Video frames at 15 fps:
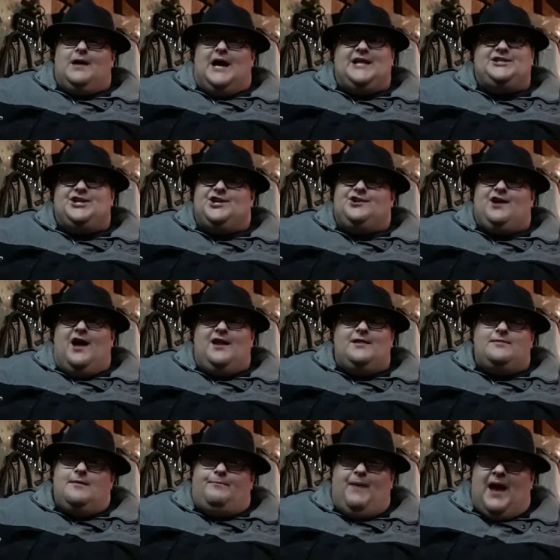I just got
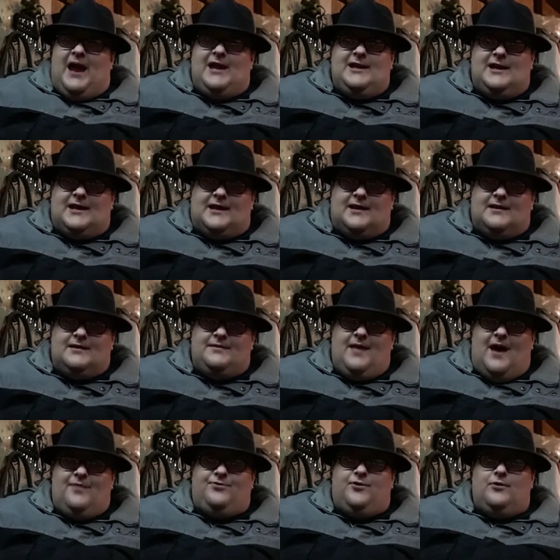into painting
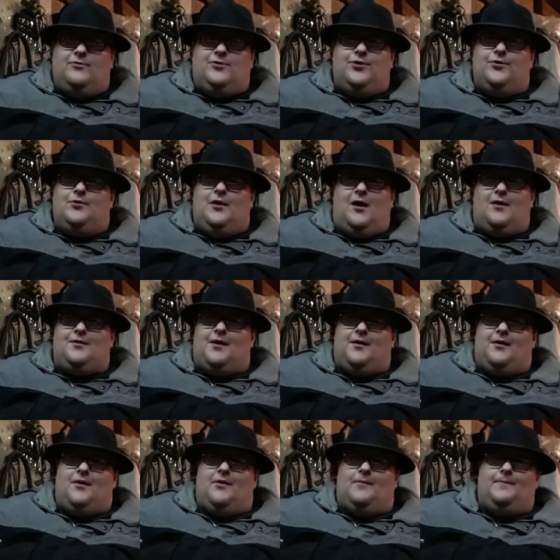not too, too long
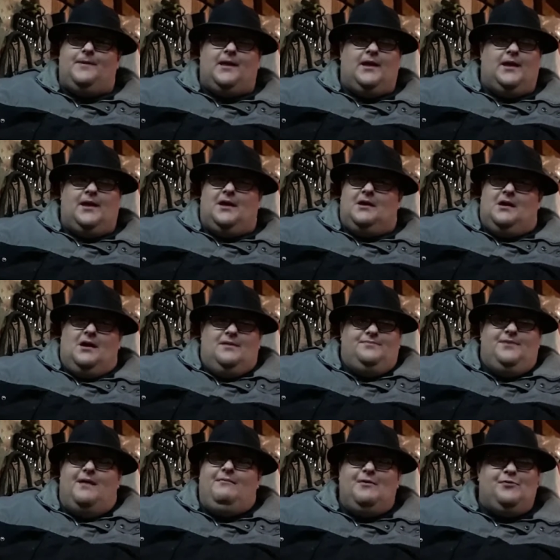ago.
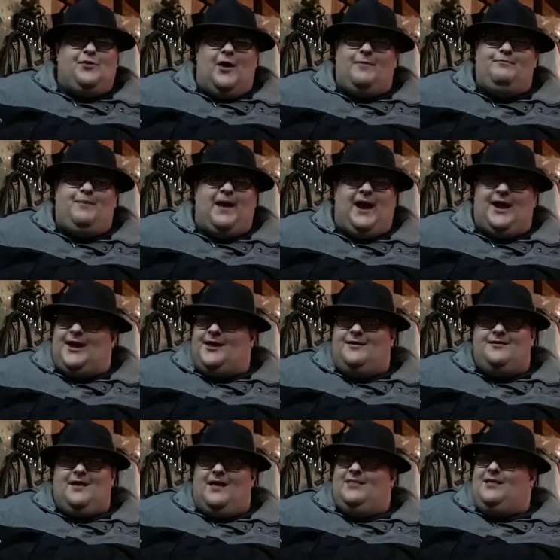Never done
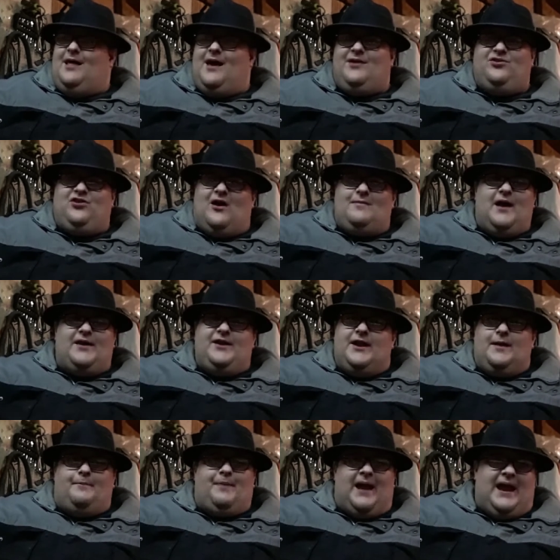paintings. I, the last time I
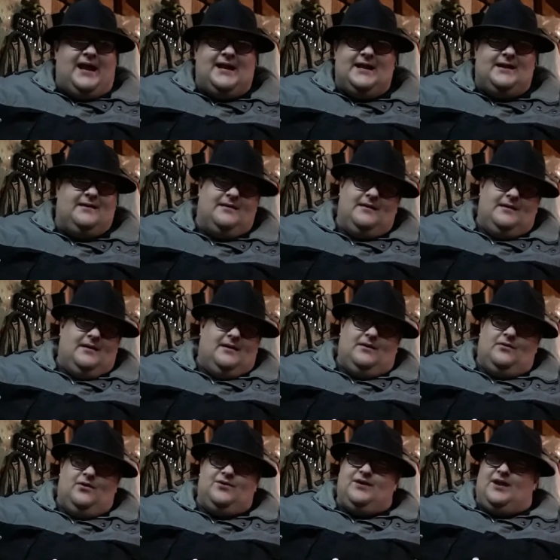did a painting
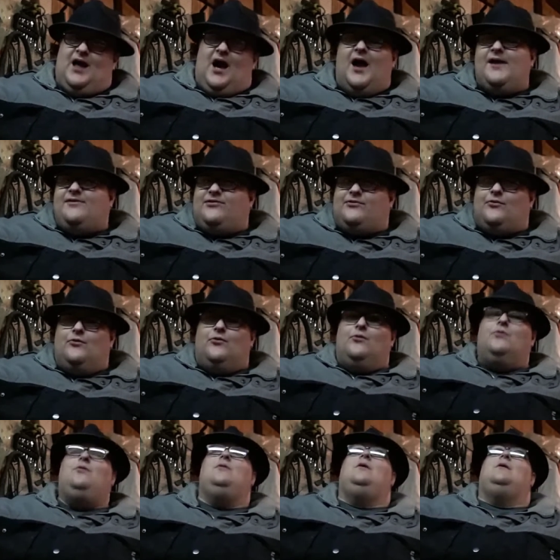was in high
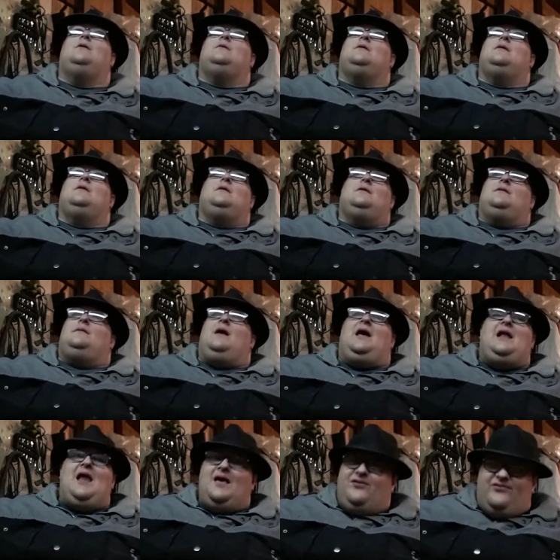school,
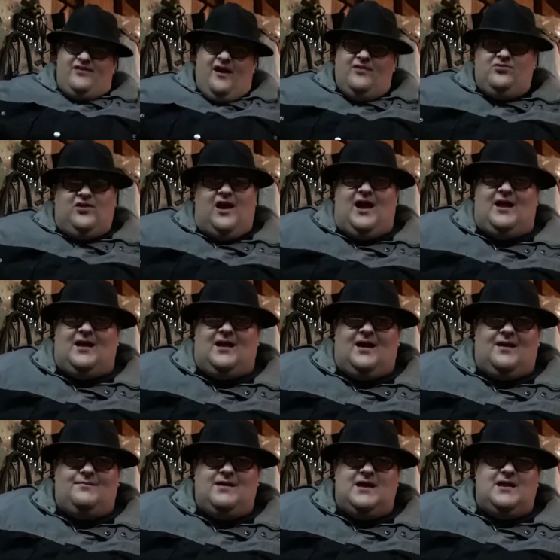and I sucked at it.
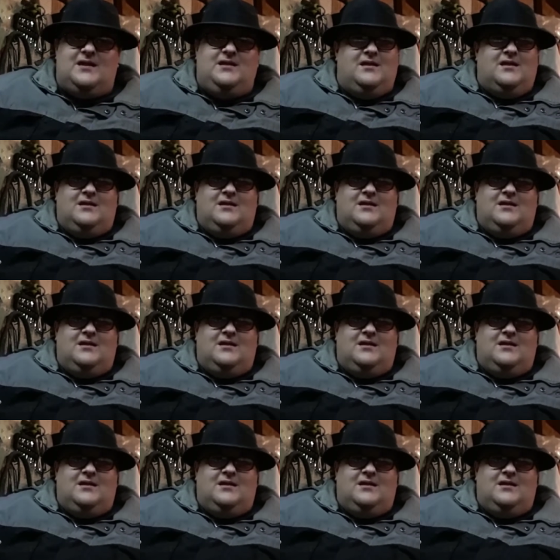I mean,